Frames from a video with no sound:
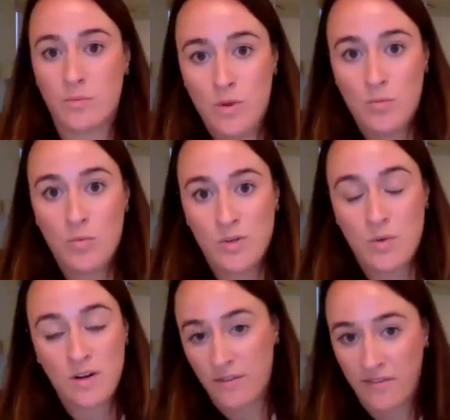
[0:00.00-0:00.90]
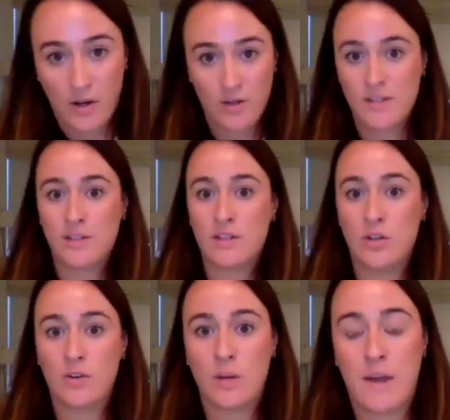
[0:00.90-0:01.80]
was one of the first to
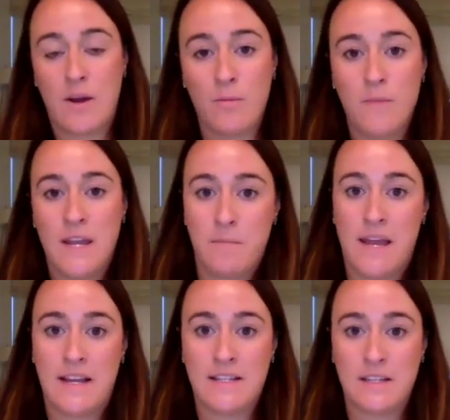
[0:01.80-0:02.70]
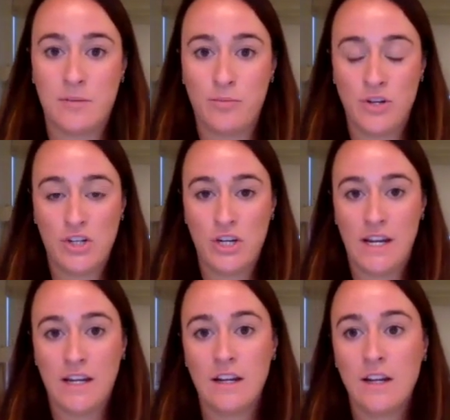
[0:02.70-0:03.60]
come out and make masks, and
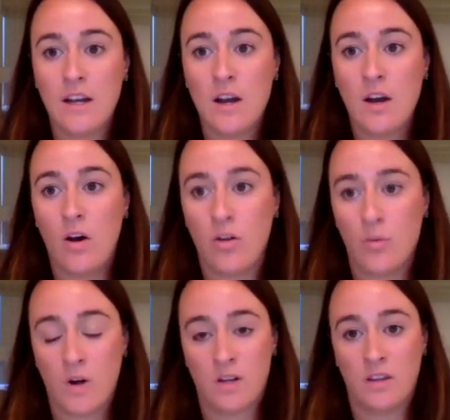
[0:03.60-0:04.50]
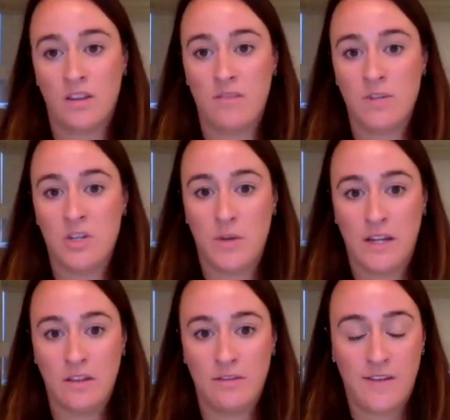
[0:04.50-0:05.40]
appreciate all the work that they've been
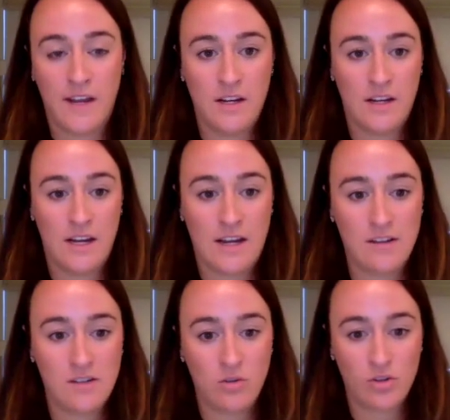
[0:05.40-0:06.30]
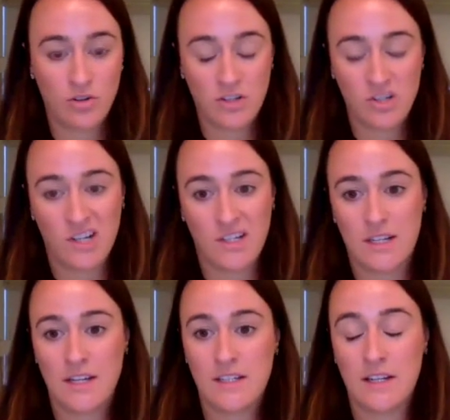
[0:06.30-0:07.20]
doing in the fight against social
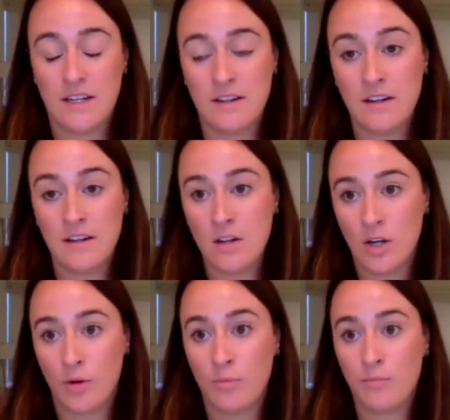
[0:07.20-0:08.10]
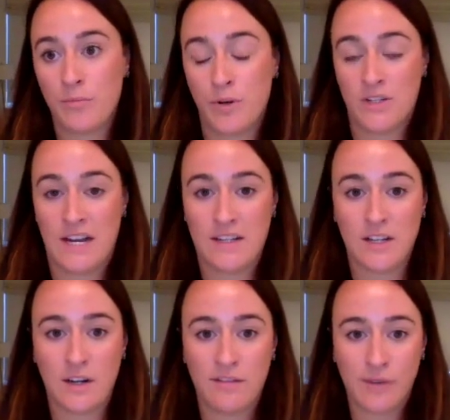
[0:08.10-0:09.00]
injustice and,
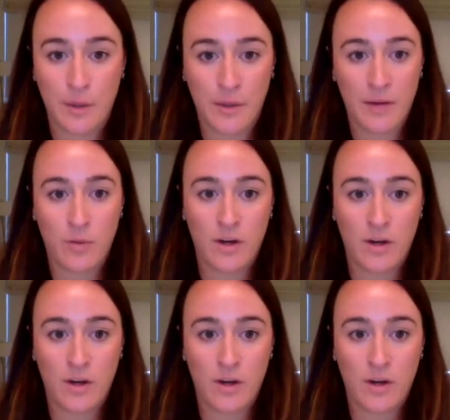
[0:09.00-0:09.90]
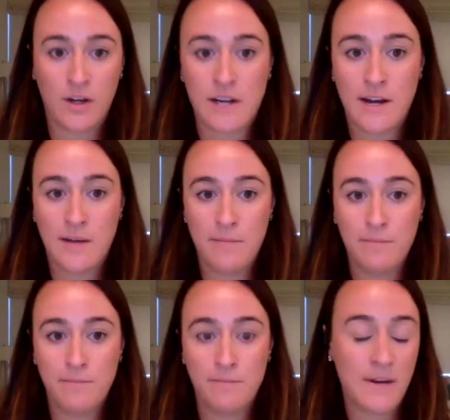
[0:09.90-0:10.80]
protecting our frontline workers.
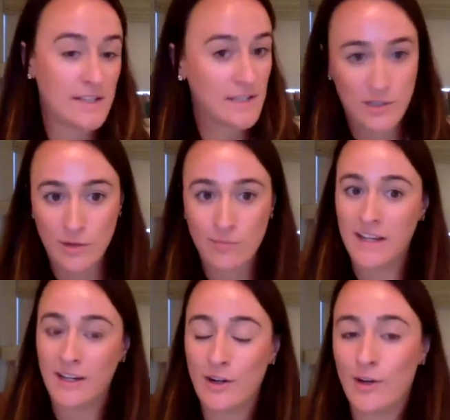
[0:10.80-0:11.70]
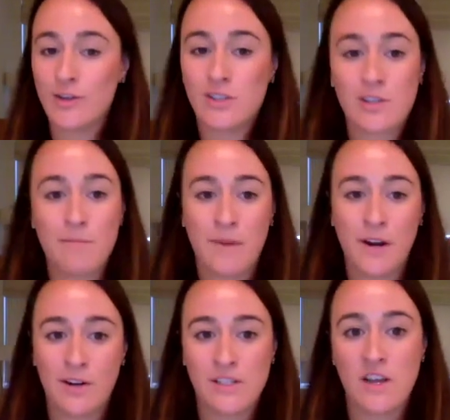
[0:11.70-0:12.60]
My sister being a nurse
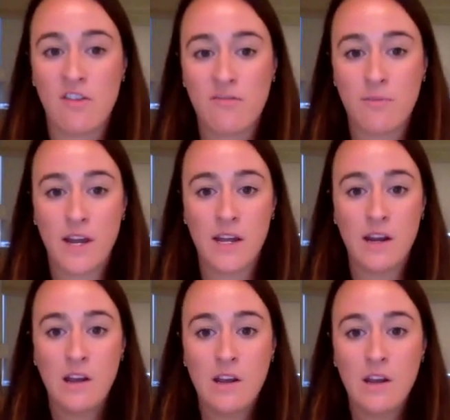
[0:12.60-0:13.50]
herself, but